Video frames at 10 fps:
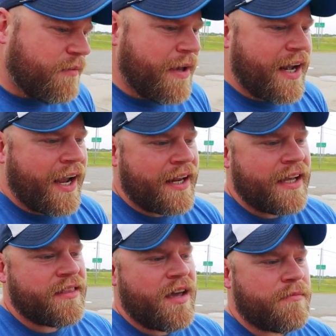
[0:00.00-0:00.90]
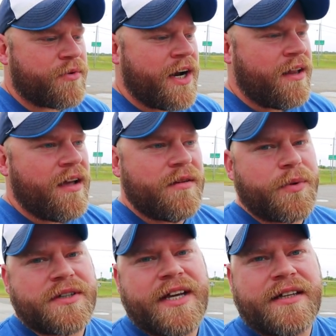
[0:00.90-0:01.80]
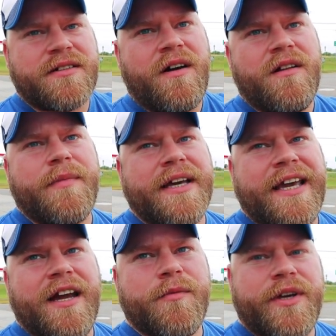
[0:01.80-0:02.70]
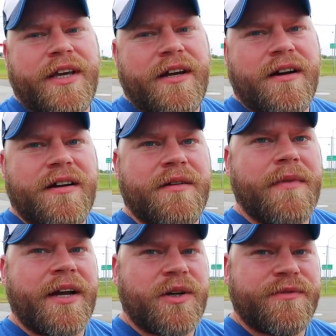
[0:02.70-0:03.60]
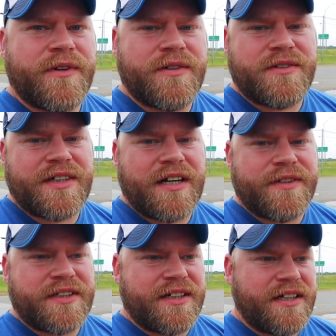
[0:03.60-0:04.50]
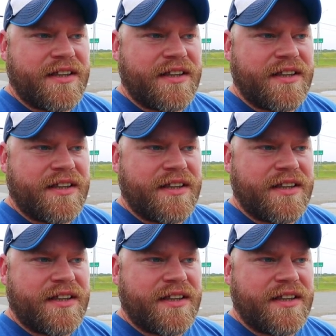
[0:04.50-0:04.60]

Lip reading: man, I gotta get the umbrella and protect all of my camera gear and microphones and everything,